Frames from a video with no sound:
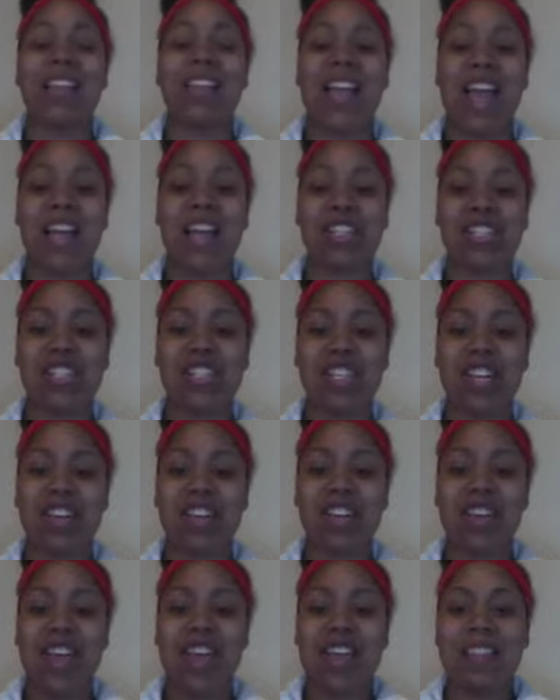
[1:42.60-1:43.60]
Last
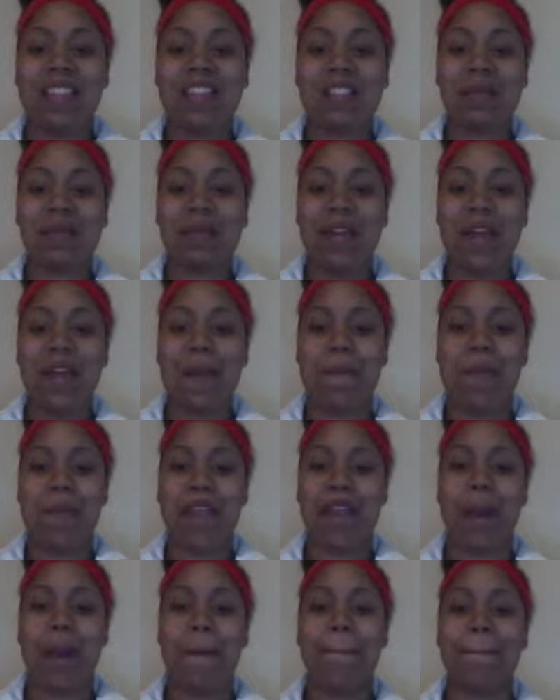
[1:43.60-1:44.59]
year, this player
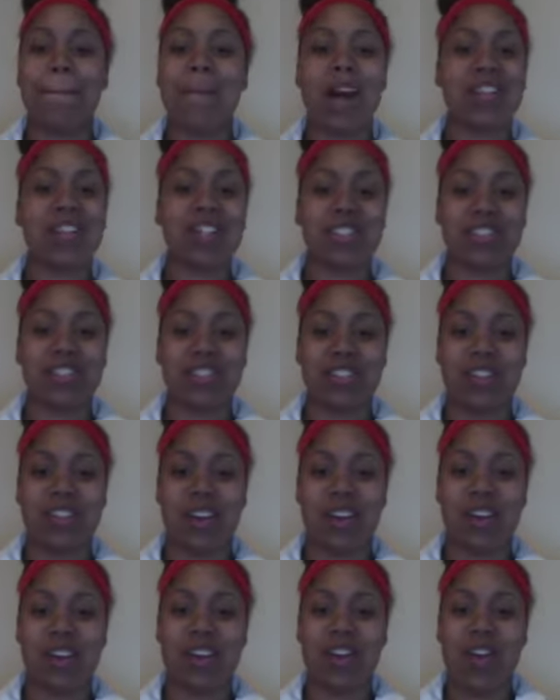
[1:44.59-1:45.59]
made a monster
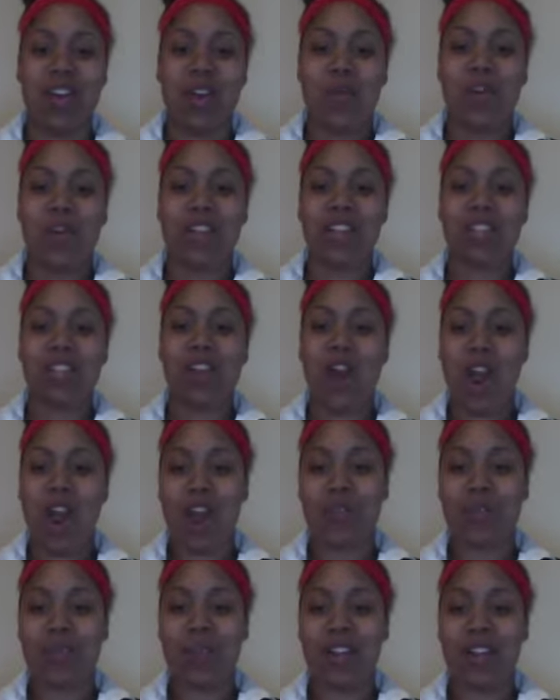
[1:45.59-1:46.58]
dunk when his
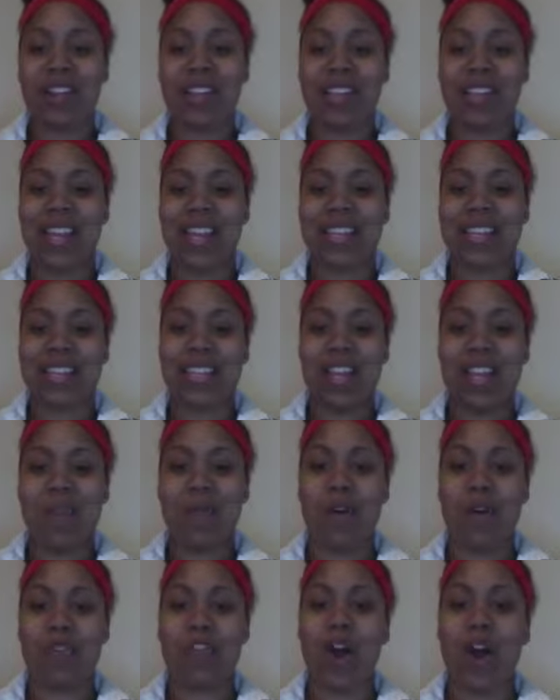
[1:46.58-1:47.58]
hard work landed
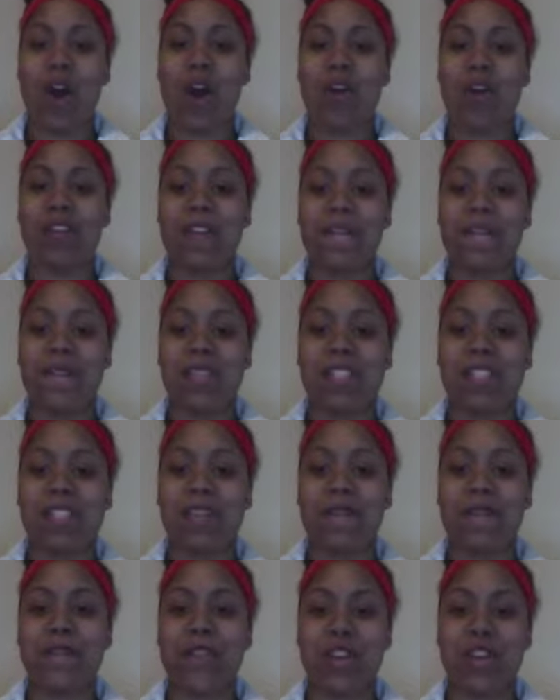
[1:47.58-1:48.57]
him on the All
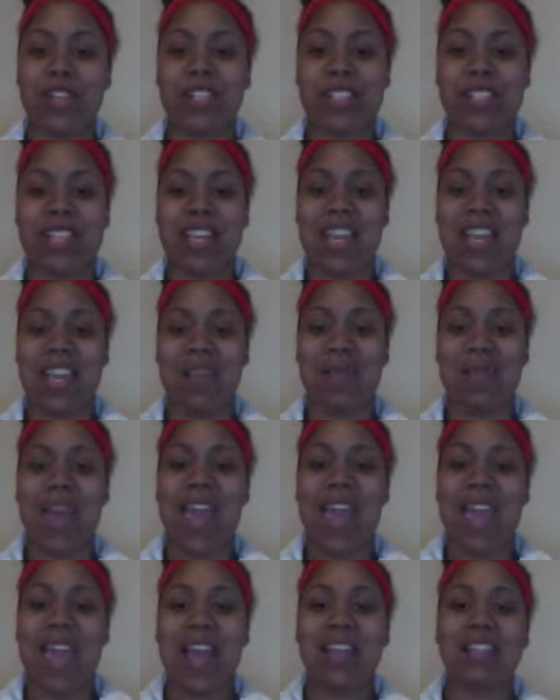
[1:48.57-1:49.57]
Defensive First Team
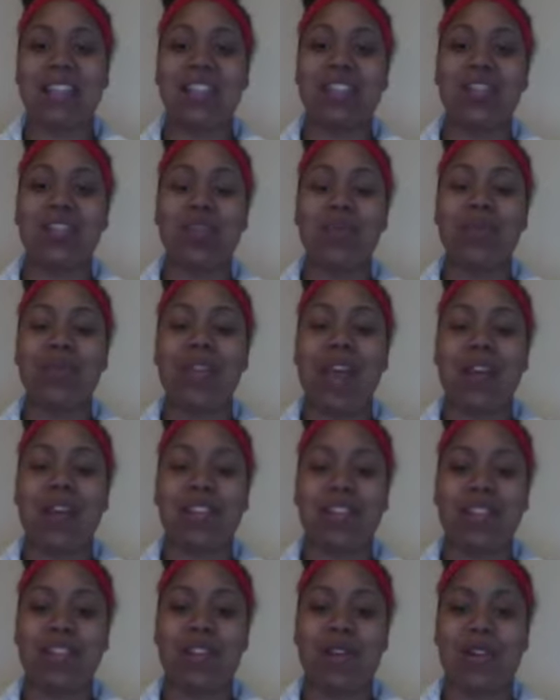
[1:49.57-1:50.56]
as a
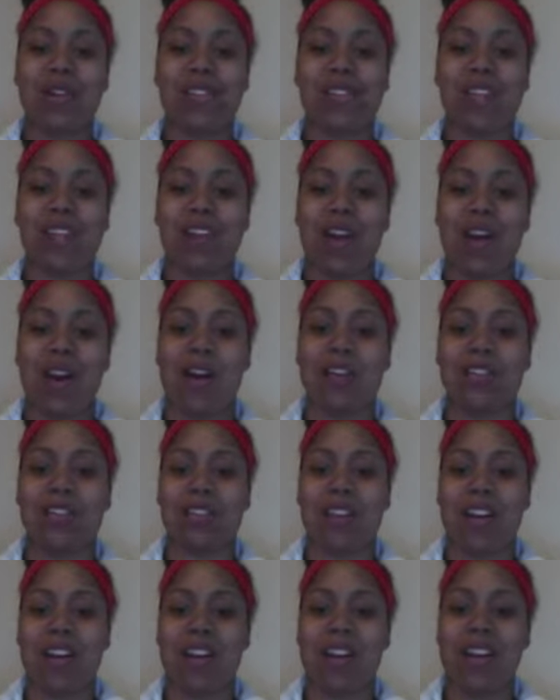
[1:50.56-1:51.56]
2013 All
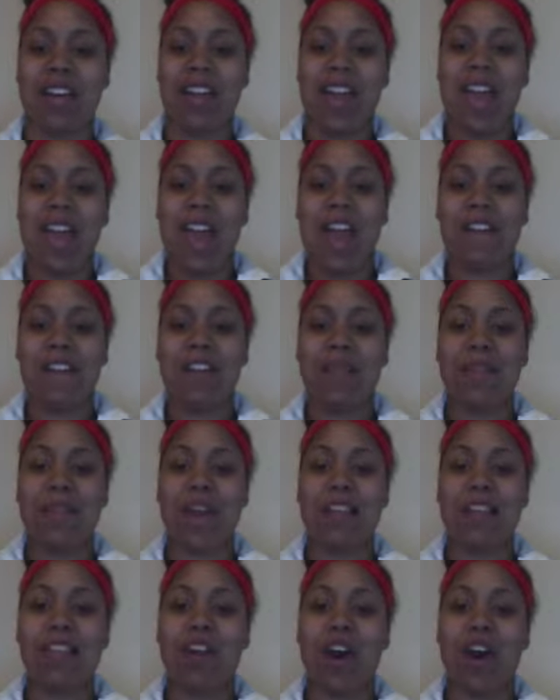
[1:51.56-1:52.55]
Star, having
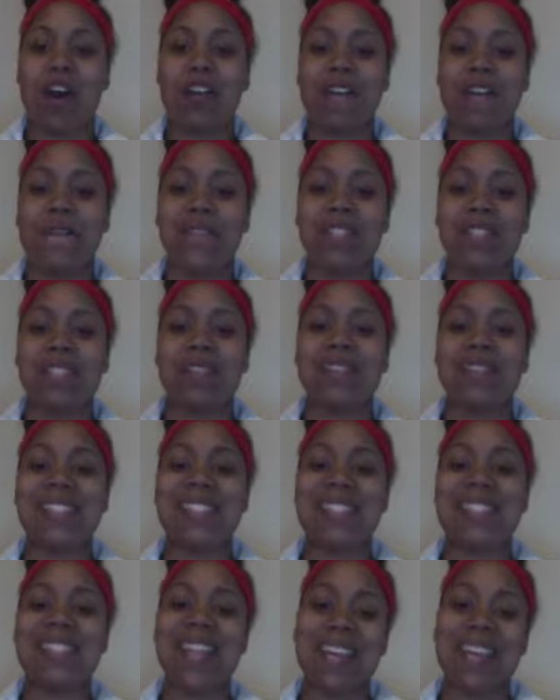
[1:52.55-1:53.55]
made the All Defensive
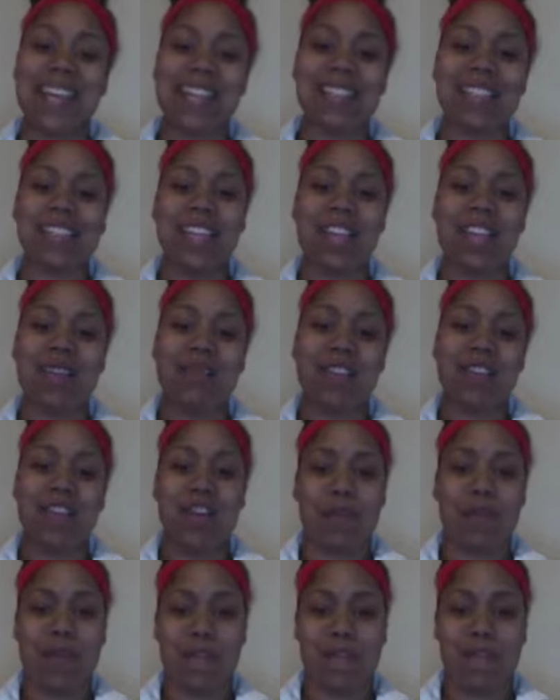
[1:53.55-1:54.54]
Second Team the
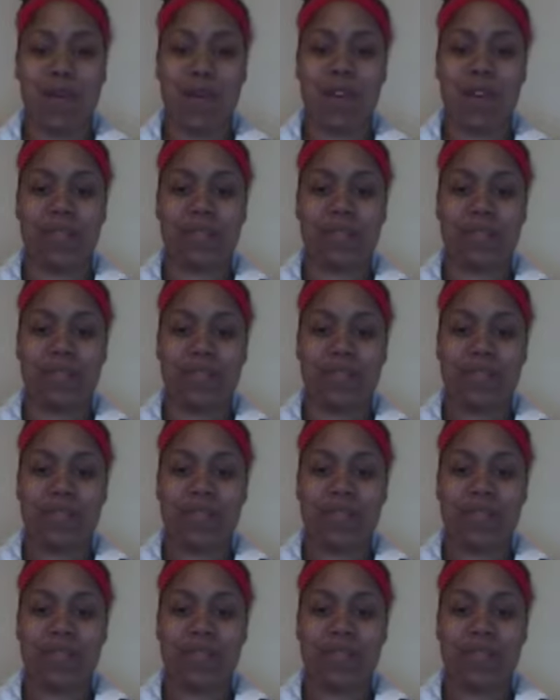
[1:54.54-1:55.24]
year before.